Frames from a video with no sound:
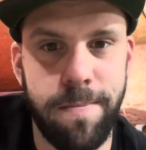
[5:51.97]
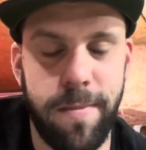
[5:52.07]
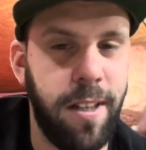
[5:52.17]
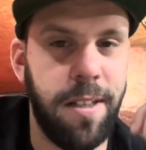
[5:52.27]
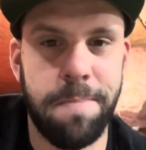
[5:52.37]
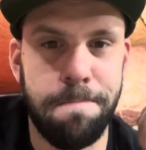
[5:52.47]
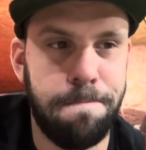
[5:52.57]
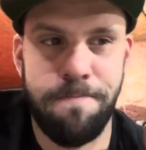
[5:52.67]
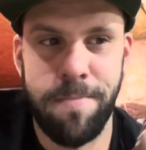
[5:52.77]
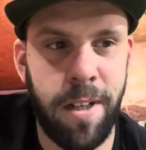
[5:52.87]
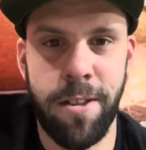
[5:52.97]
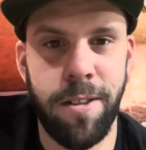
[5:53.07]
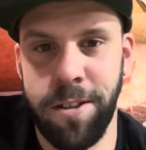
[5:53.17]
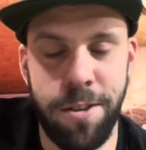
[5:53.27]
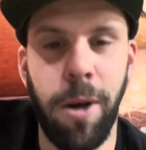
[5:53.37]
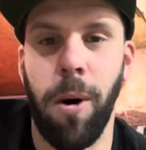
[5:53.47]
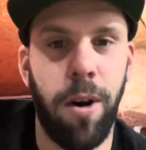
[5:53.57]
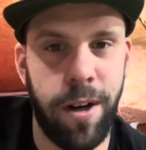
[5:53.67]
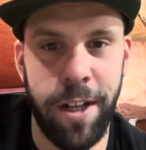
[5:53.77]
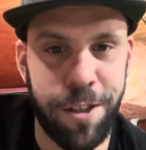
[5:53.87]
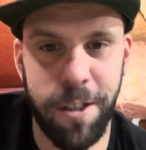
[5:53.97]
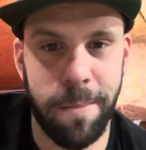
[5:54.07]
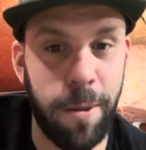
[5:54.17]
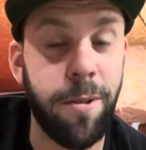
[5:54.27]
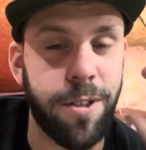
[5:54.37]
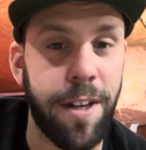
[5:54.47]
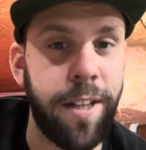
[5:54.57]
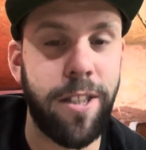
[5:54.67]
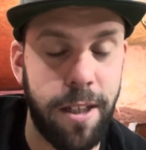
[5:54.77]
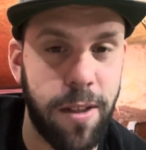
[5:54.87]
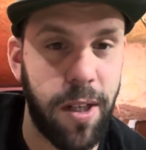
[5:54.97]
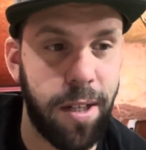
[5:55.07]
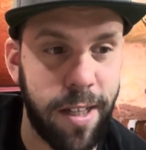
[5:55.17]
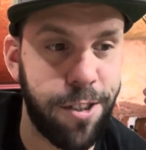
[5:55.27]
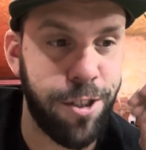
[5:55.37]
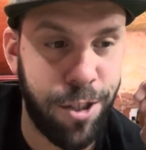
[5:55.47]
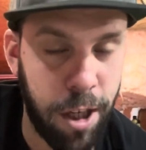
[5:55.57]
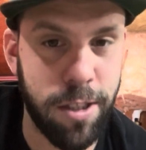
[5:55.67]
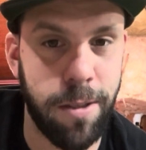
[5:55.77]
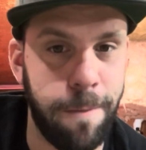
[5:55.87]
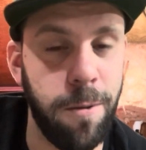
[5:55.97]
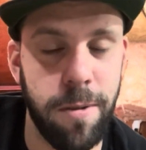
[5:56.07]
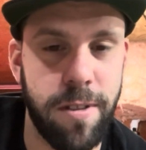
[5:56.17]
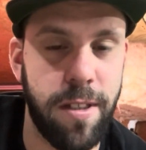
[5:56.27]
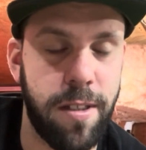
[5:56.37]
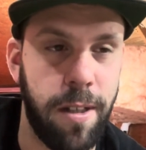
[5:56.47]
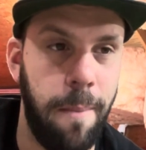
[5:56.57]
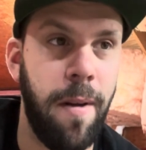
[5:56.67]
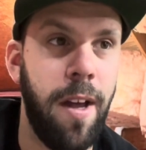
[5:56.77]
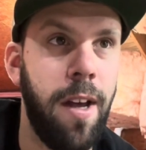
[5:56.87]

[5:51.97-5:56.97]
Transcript: Like, there's no hard engine components or anything in there. That's just the fuel system.